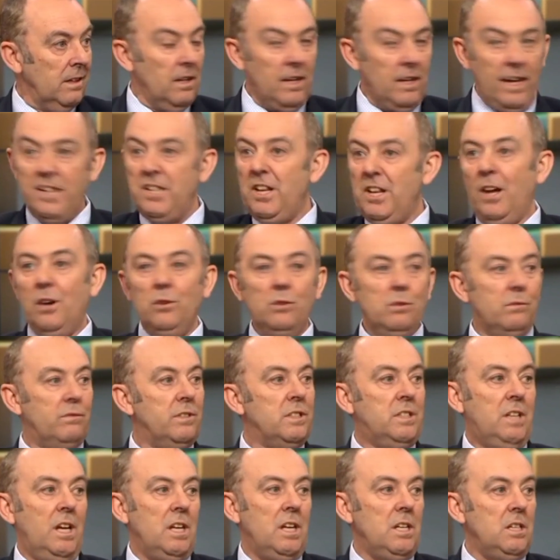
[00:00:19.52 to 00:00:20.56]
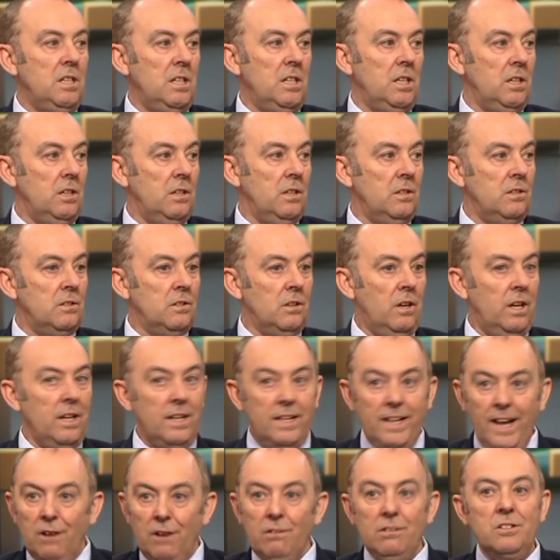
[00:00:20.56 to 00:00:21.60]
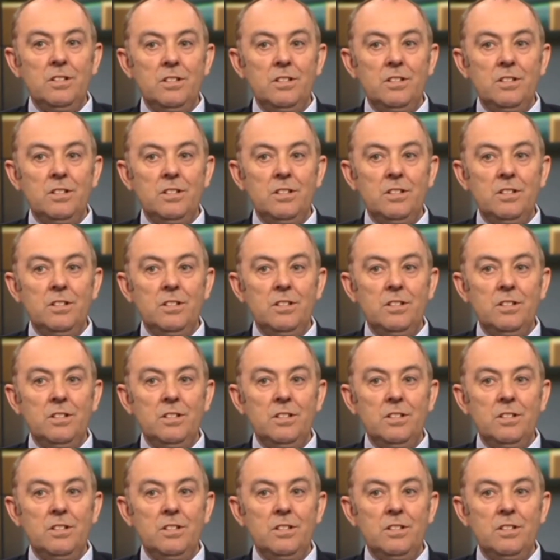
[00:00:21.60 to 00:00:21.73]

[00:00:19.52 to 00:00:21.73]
and you held them for 10 years, I guarantee